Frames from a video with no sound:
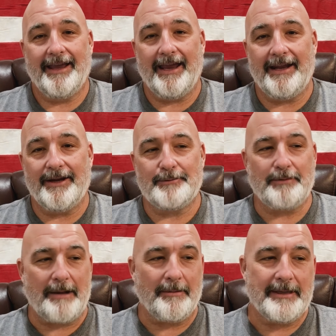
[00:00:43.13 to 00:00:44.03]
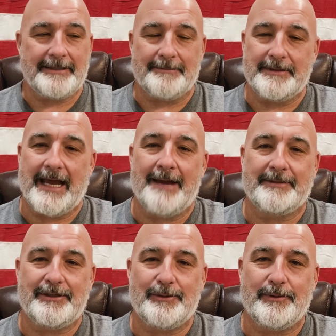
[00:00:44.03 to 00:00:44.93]
And there's probably some times
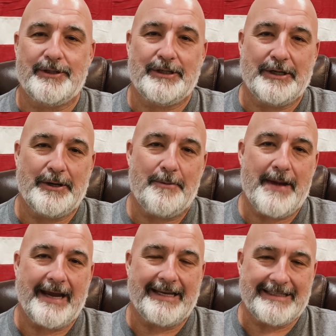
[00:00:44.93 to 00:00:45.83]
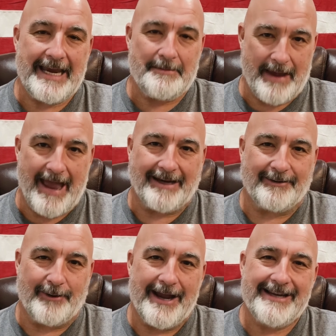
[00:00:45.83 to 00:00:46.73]
that you wish you could go back and take back,
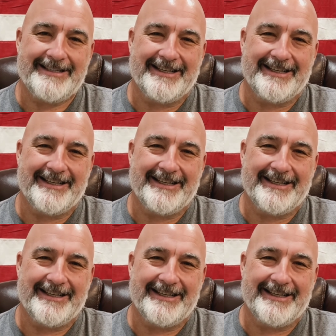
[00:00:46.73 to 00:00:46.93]
right?